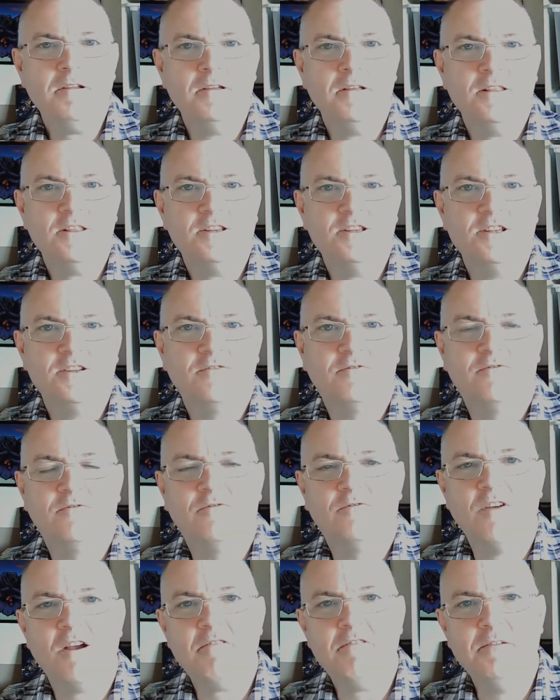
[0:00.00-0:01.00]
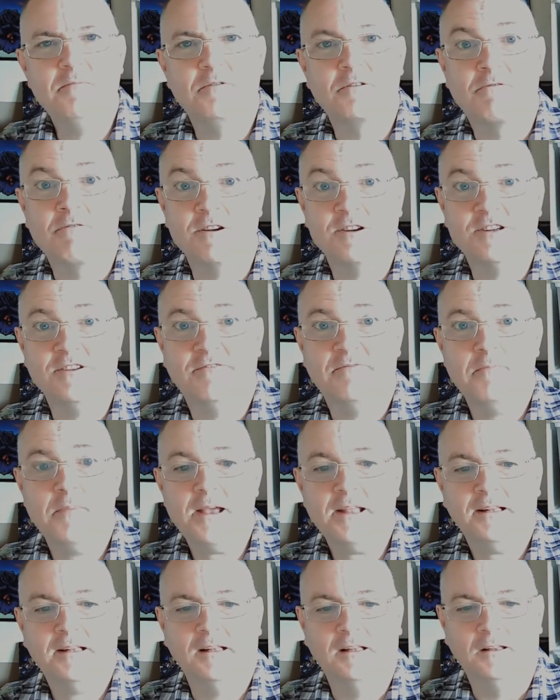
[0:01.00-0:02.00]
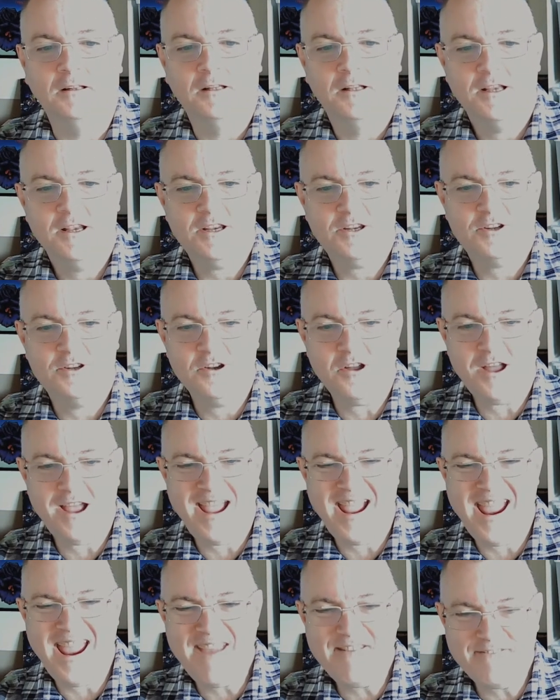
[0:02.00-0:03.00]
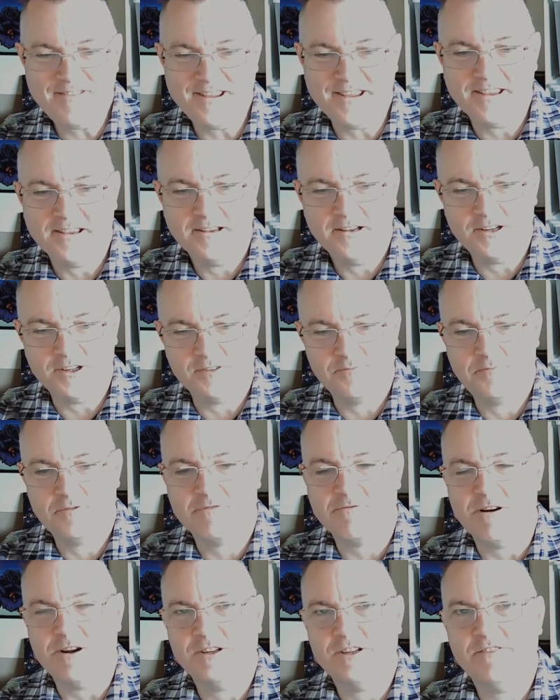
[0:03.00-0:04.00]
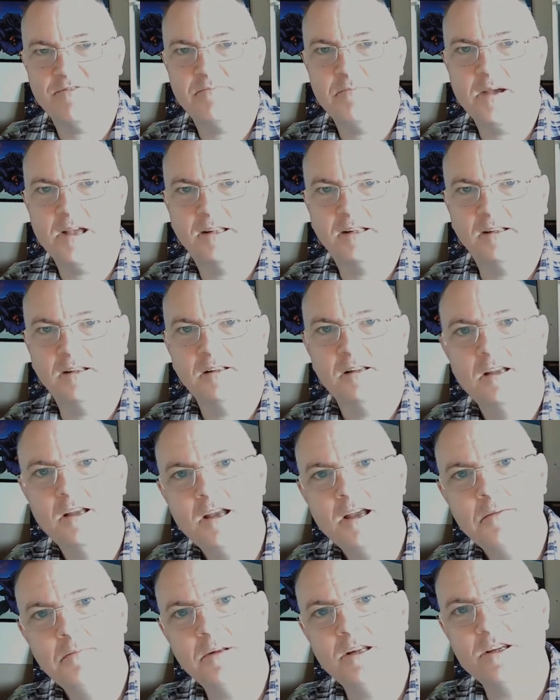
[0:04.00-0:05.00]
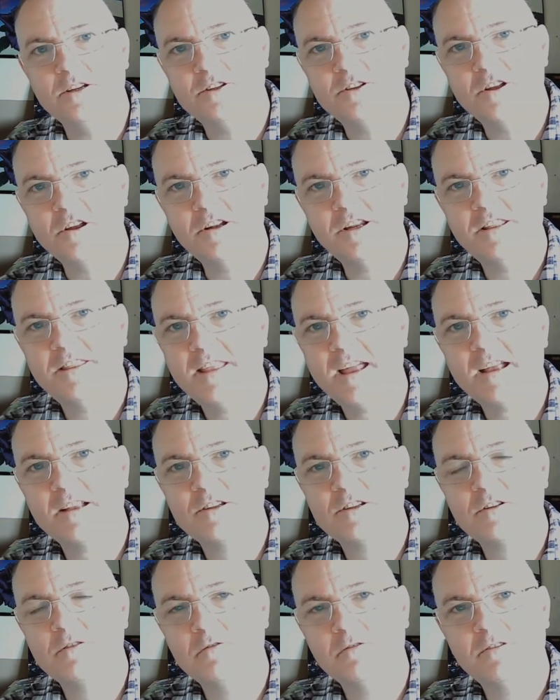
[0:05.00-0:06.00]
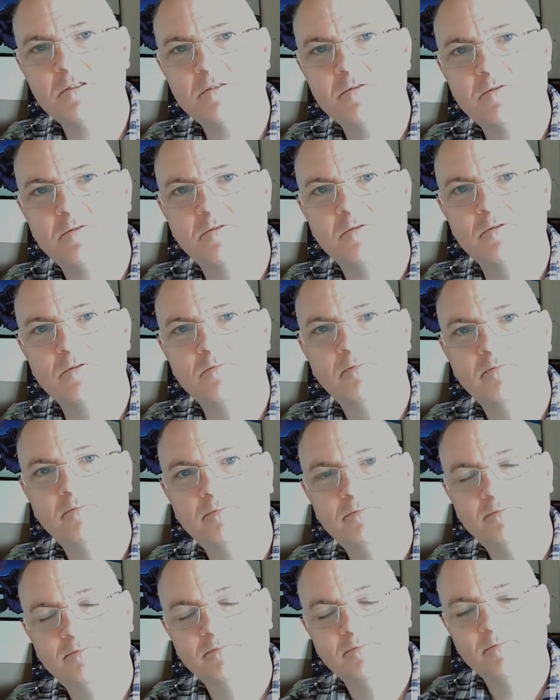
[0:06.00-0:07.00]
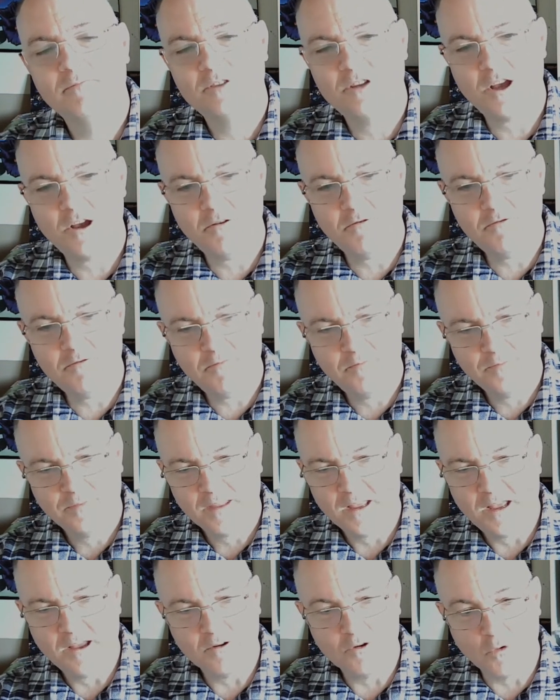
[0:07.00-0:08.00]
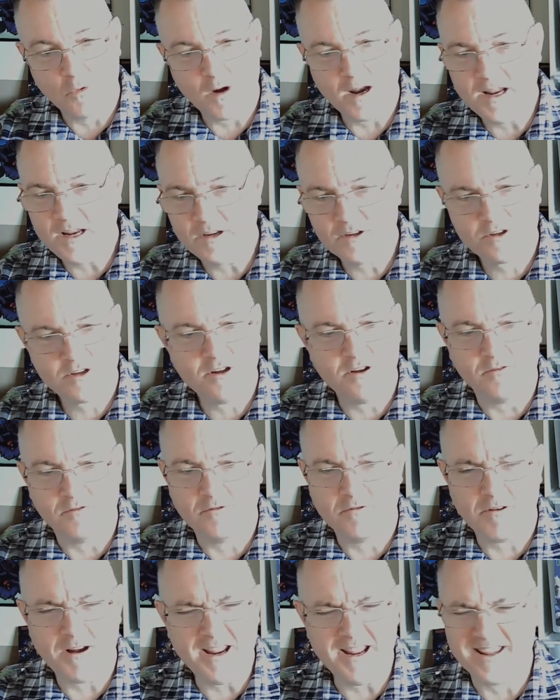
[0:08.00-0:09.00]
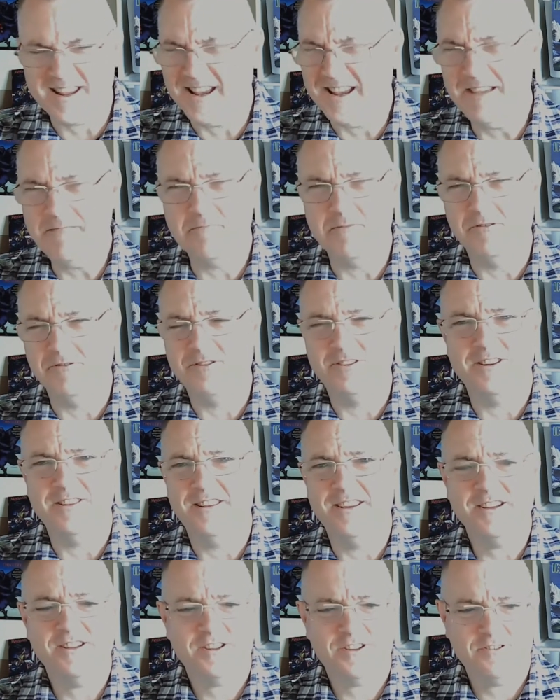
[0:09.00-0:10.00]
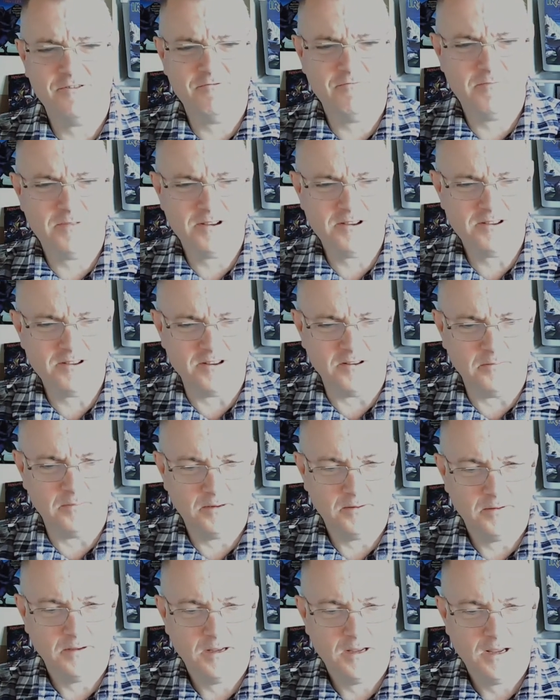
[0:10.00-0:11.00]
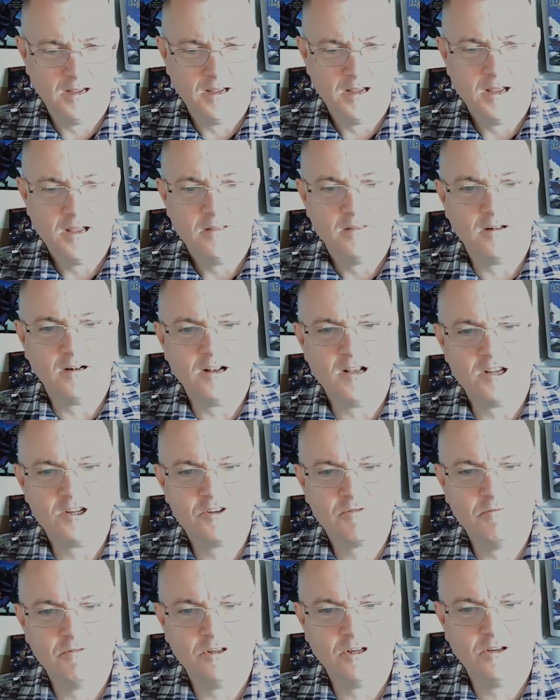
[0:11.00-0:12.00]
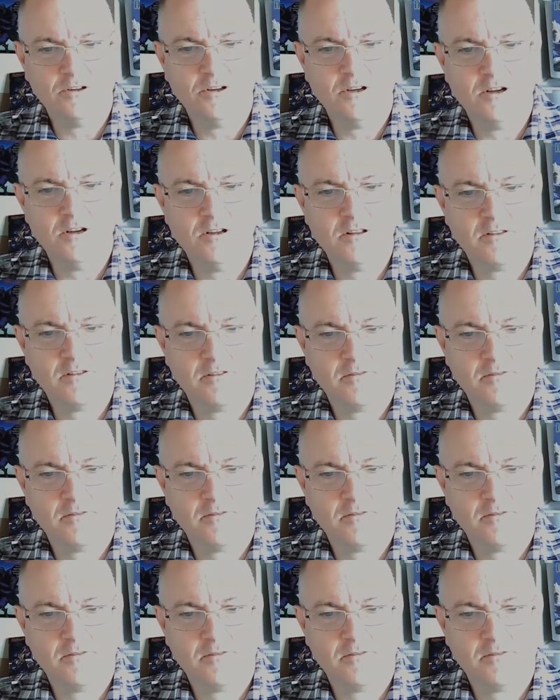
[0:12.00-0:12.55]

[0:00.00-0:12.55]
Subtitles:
This is very progressive metal. It's not heavy as progressive metal, but it's done in that sort of tone. Great stuff. Great keyboards in this. Superb. The Last One on Earth.